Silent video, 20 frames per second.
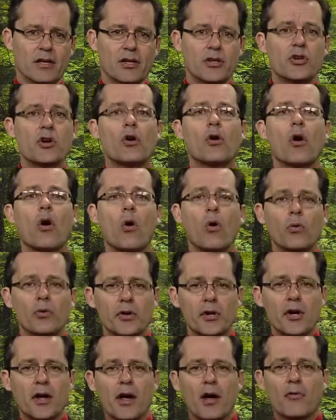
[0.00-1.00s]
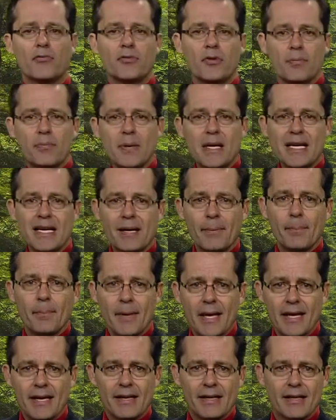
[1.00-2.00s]
You're old enough to be
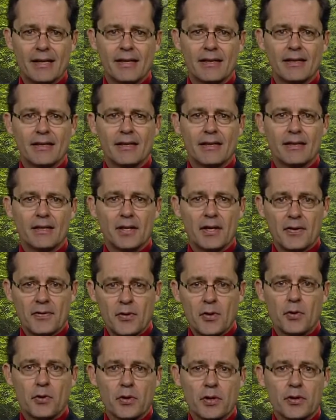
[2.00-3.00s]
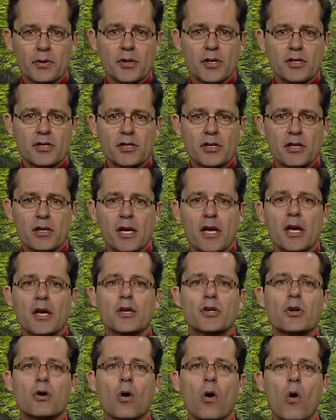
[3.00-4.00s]
committed. If you were a Christian,
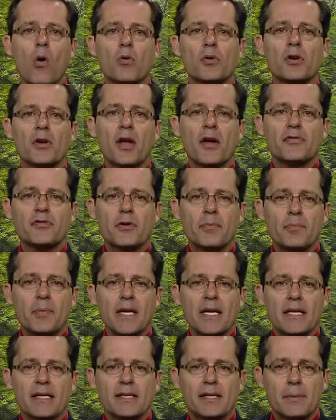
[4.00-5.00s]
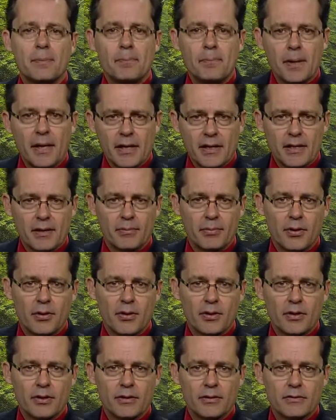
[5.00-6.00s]
you're old enough to be
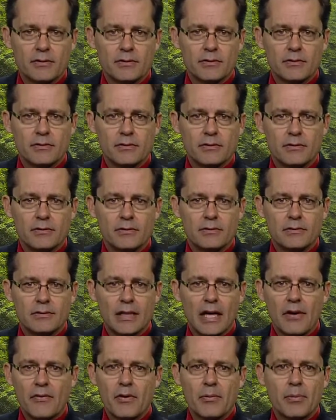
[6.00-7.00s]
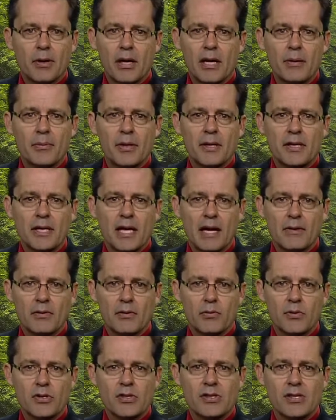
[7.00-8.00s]
dependable. Everybody but
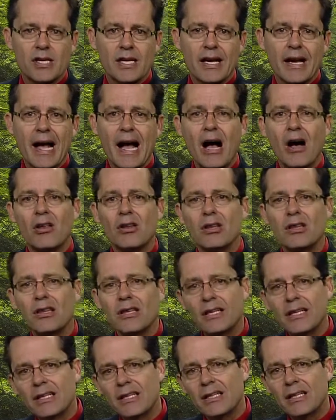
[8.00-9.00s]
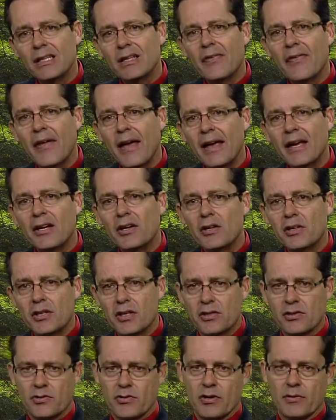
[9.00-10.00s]
David was seeing how little they could
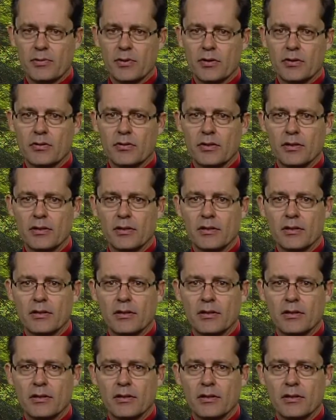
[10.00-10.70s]
contribute.